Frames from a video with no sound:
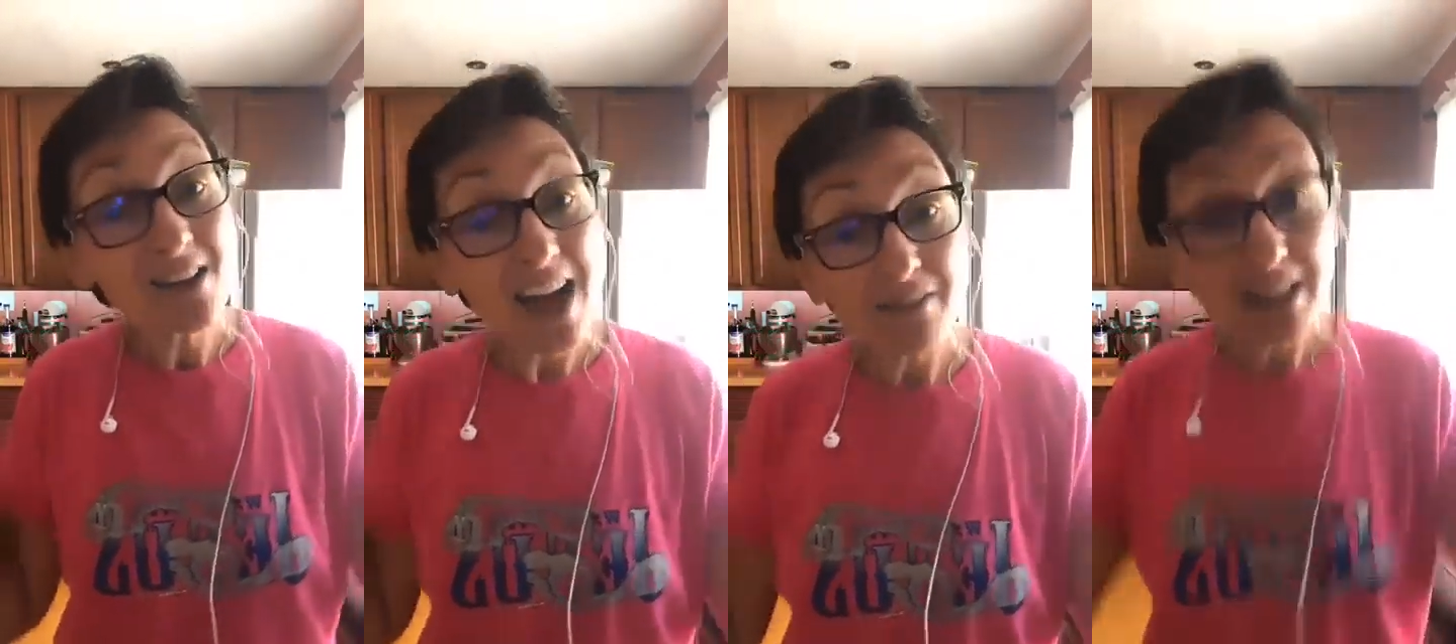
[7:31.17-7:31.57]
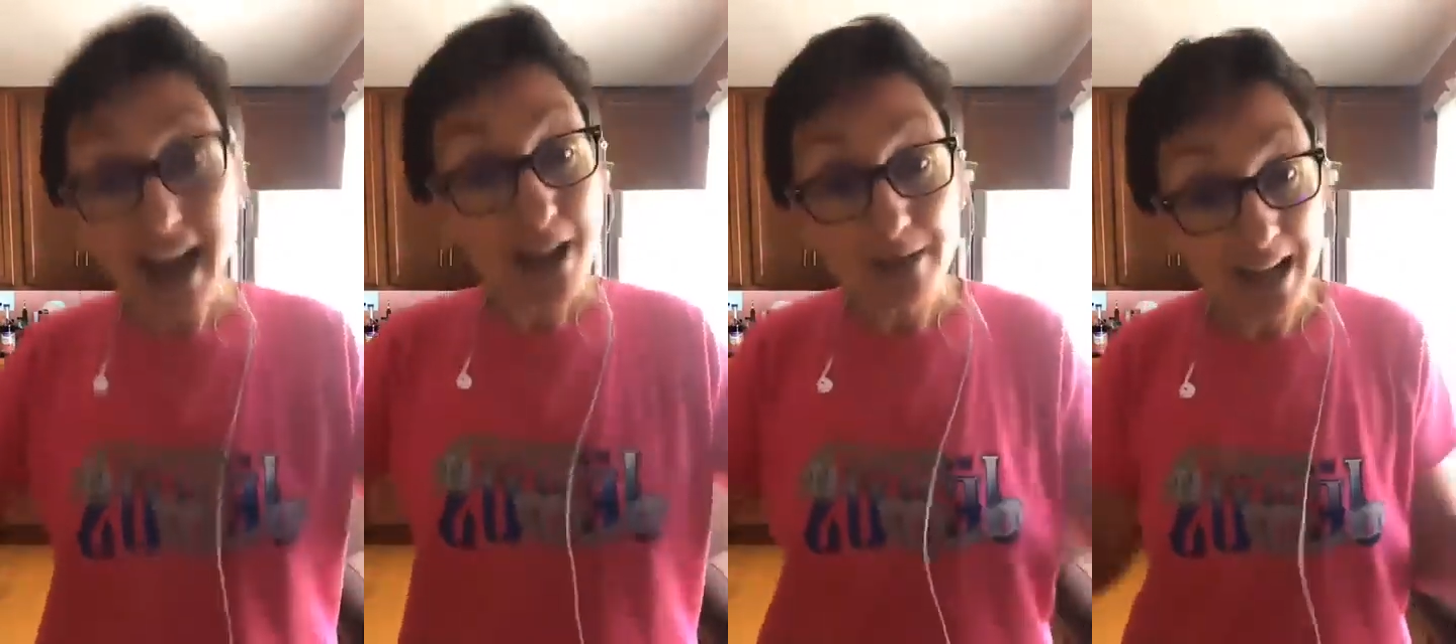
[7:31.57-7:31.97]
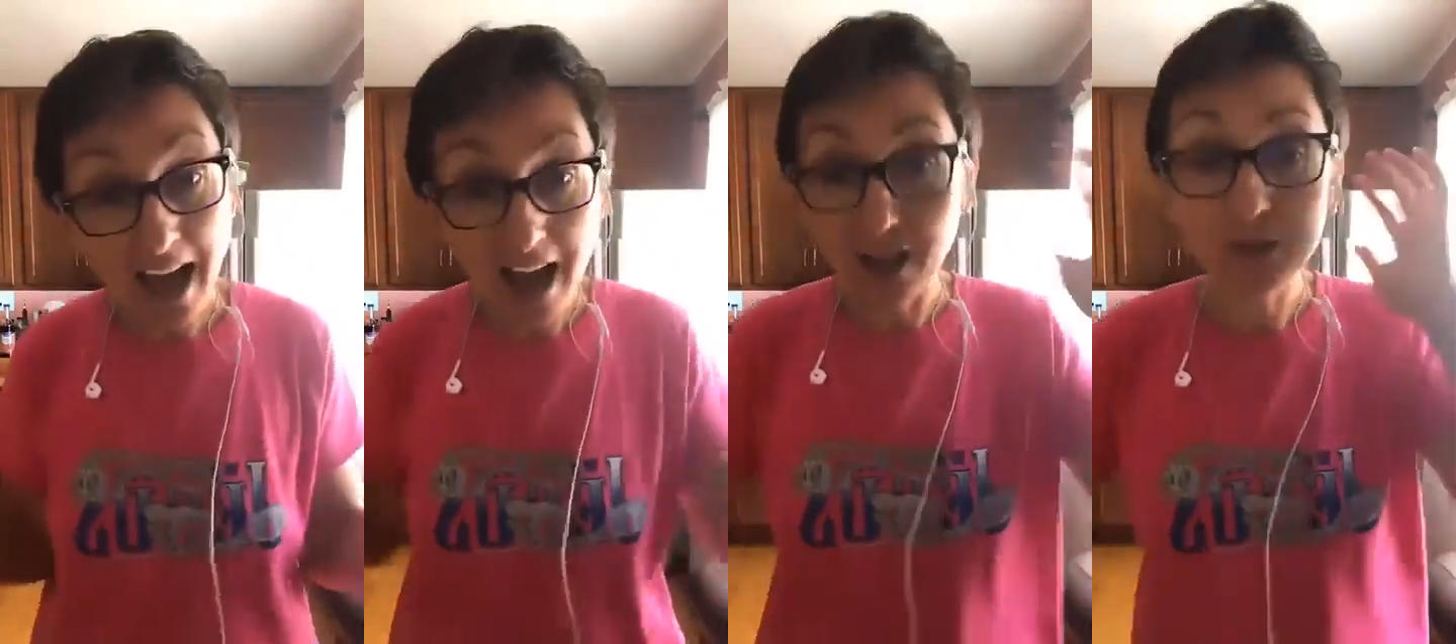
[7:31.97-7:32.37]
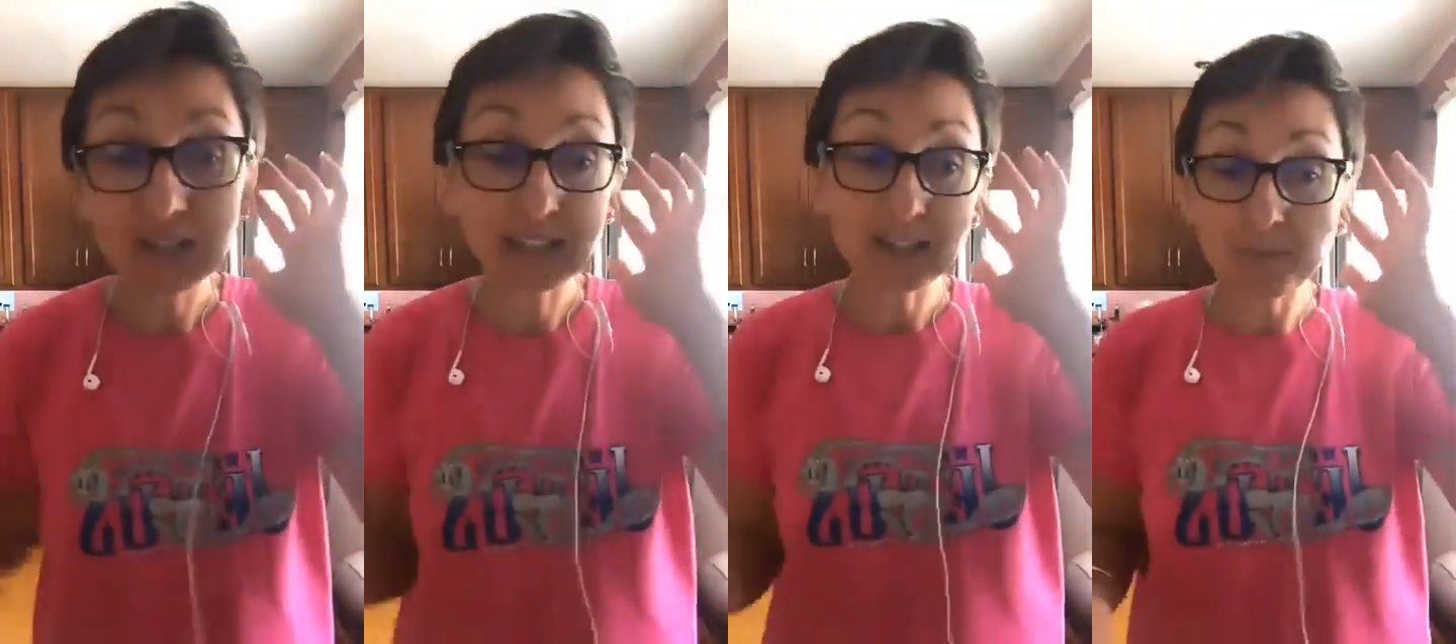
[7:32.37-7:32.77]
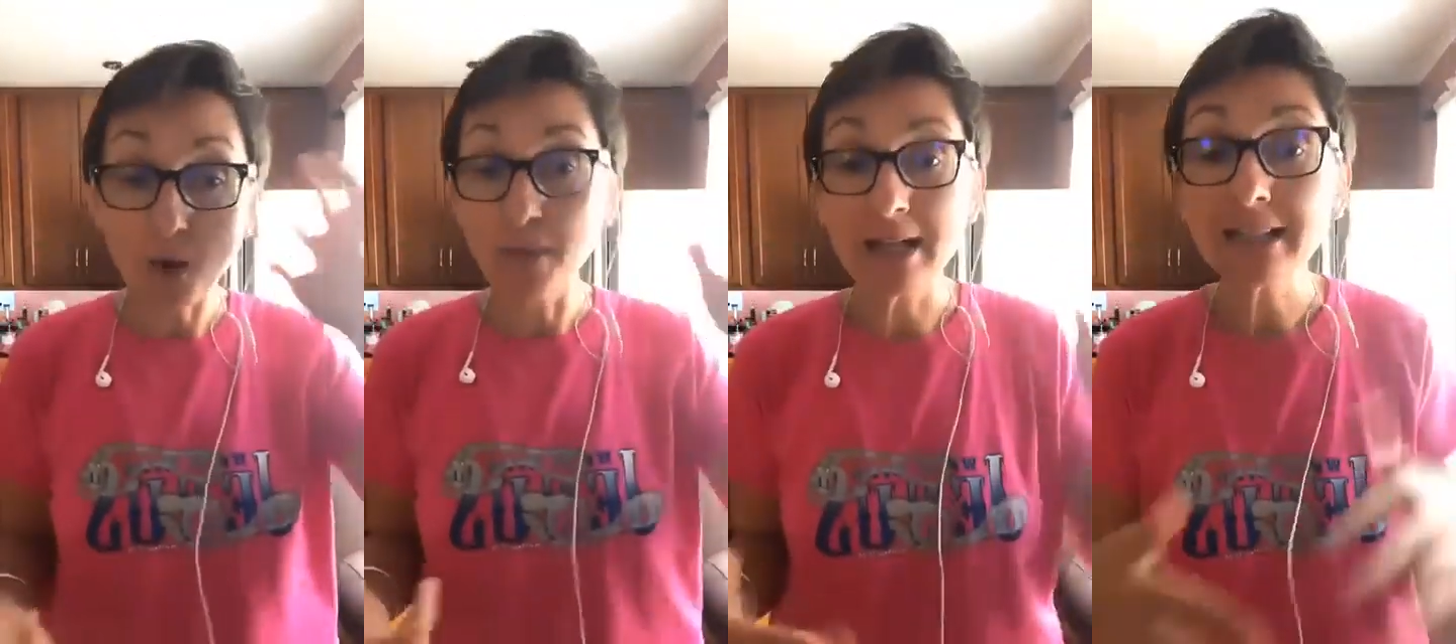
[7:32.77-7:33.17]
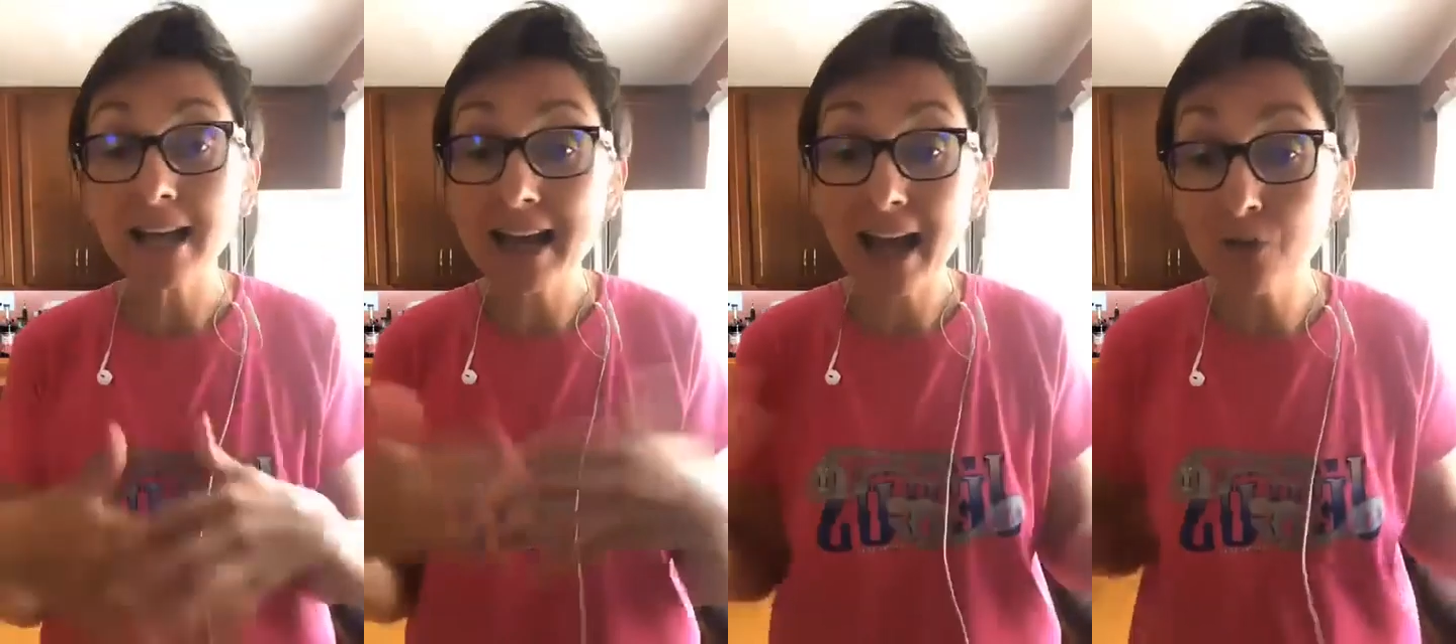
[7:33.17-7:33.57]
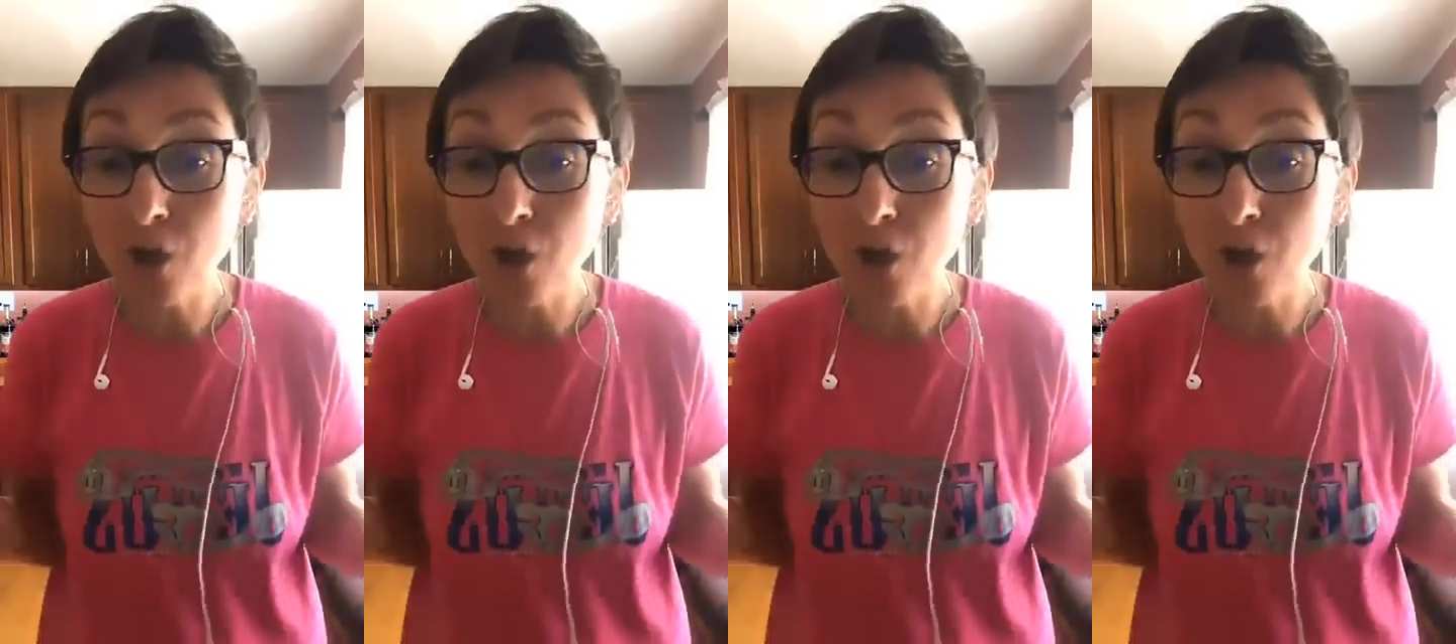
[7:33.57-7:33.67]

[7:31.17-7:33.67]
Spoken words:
I don't have a lime in the house at the moment,